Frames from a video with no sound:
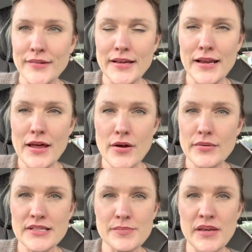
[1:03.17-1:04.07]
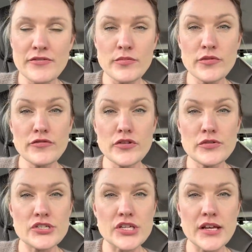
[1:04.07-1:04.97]
Hello, it's me from the
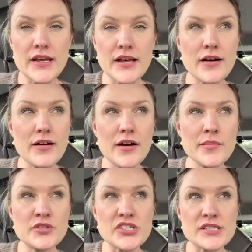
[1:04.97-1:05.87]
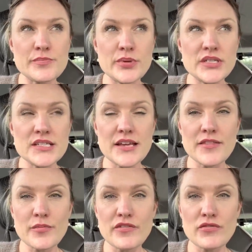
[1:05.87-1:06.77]
future. I'm just putting
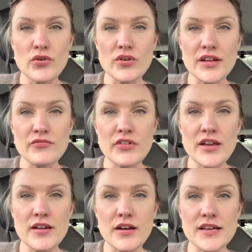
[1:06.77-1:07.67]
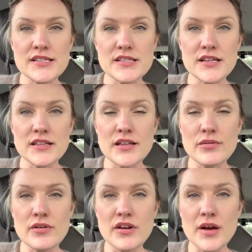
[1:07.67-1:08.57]
together my vlog and realised that there
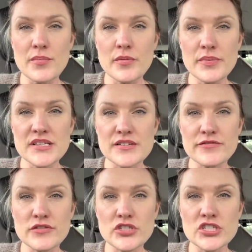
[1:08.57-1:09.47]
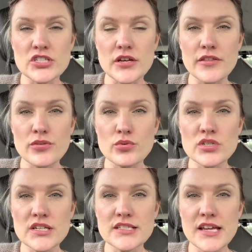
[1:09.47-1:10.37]
were a couple of bits of footage that I
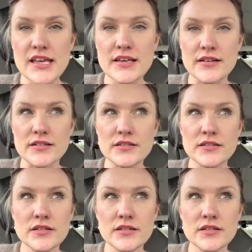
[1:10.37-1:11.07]
thought I'd taken,